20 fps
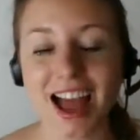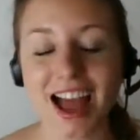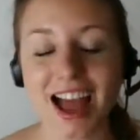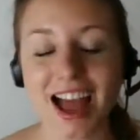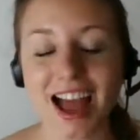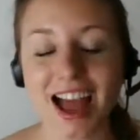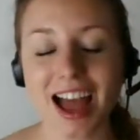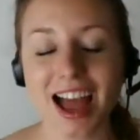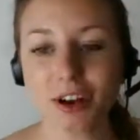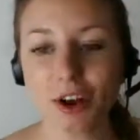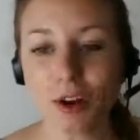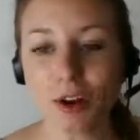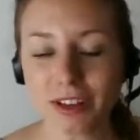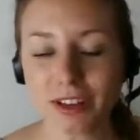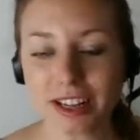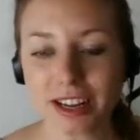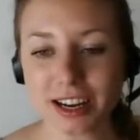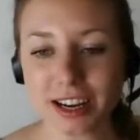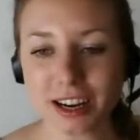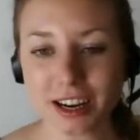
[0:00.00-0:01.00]
And
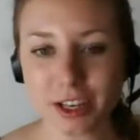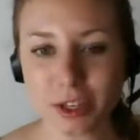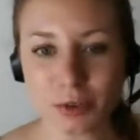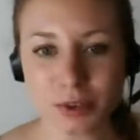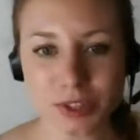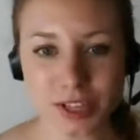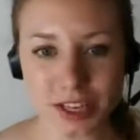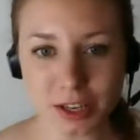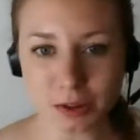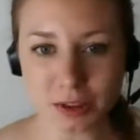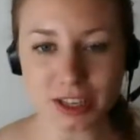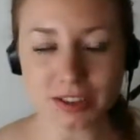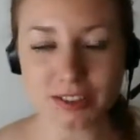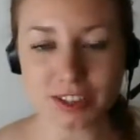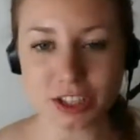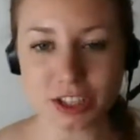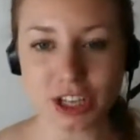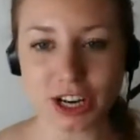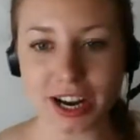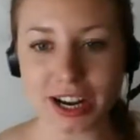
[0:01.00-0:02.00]
over there, you said you live
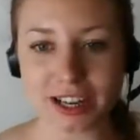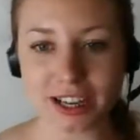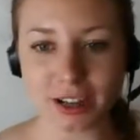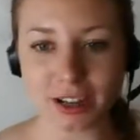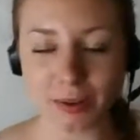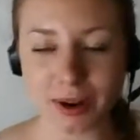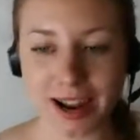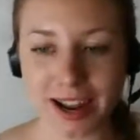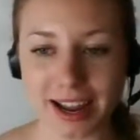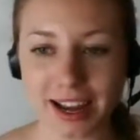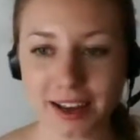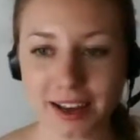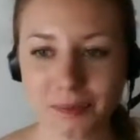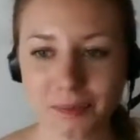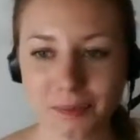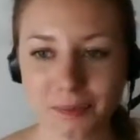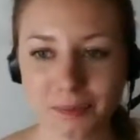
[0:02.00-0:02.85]
in China, right?